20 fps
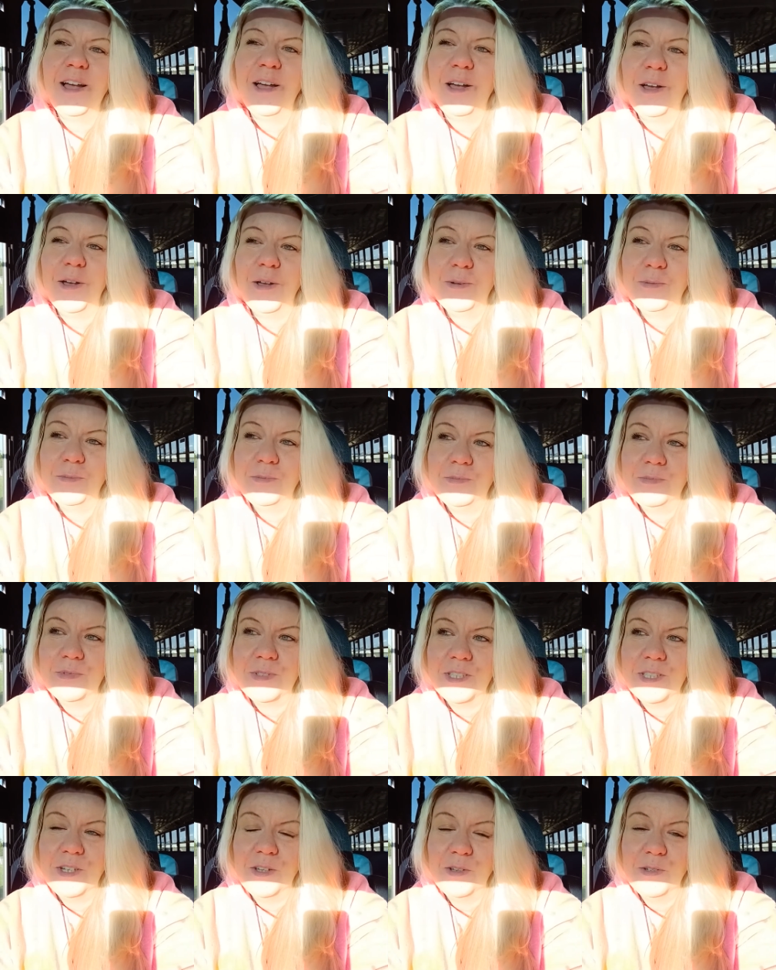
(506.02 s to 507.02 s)
um,
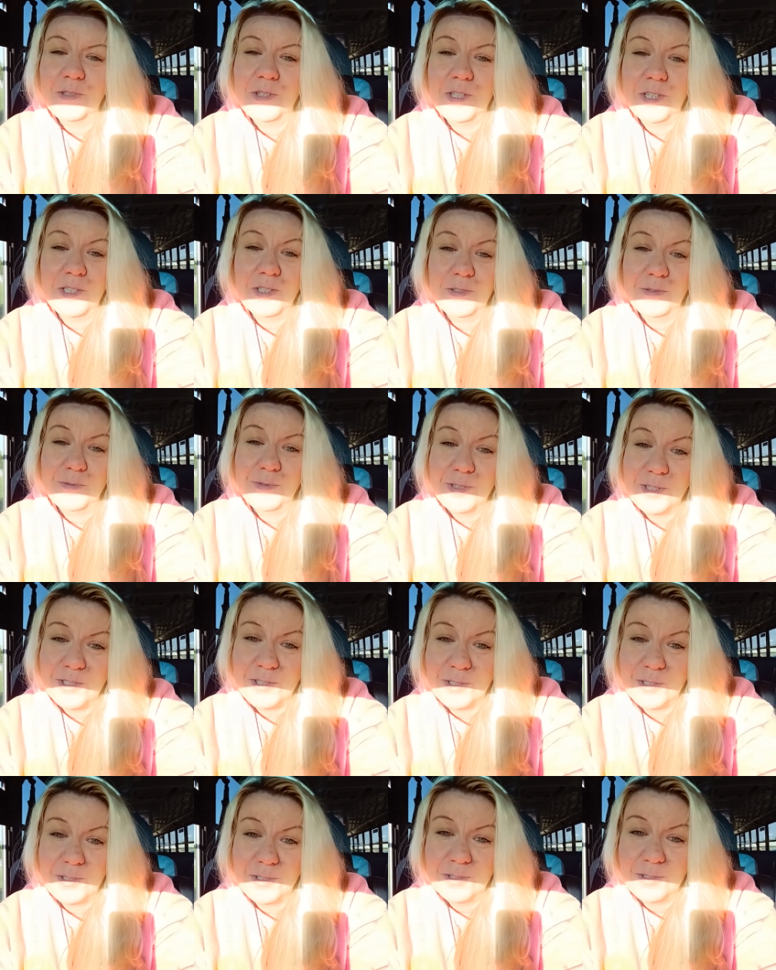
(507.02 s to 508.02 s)
you know, the universe
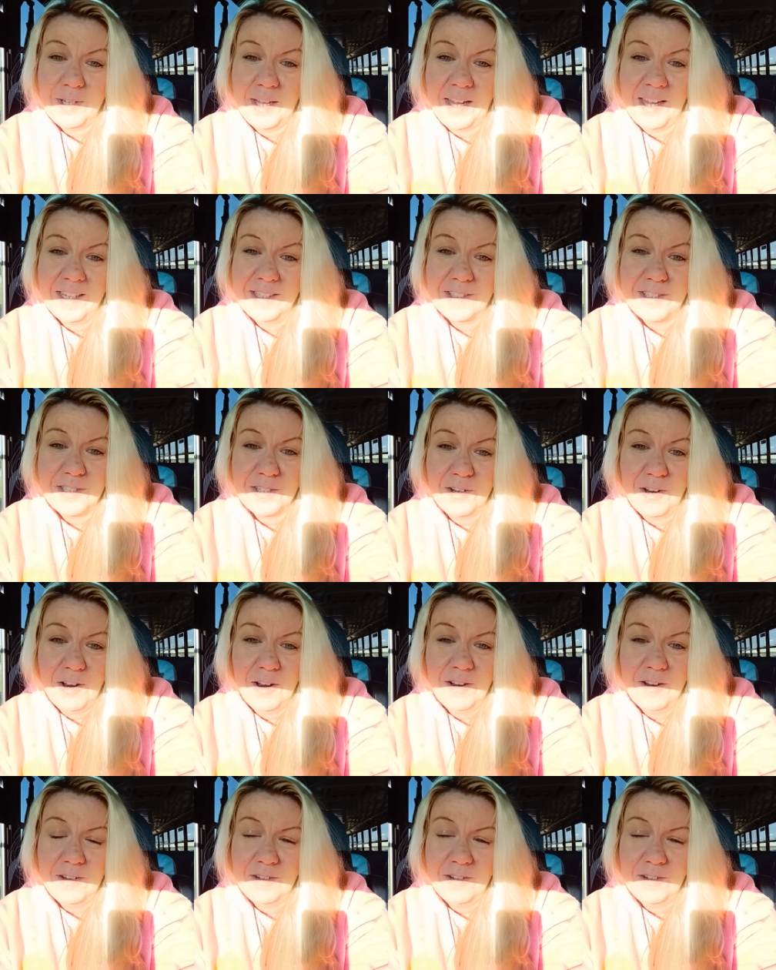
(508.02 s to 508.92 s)
will answer.